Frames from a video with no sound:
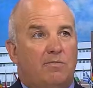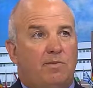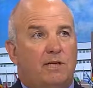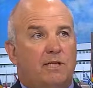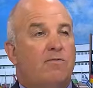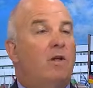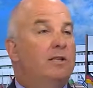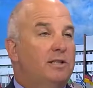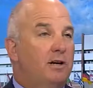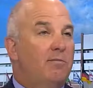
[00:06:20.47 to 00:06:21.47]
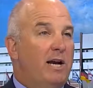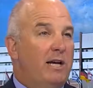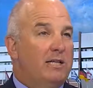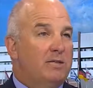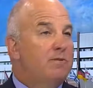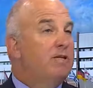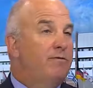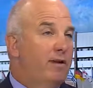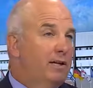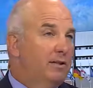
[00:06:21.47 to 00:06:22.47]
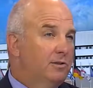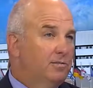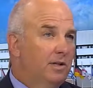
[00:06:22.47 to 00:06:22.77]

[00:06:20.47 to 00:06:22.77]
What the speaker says: because voluntary mechanisms have failed.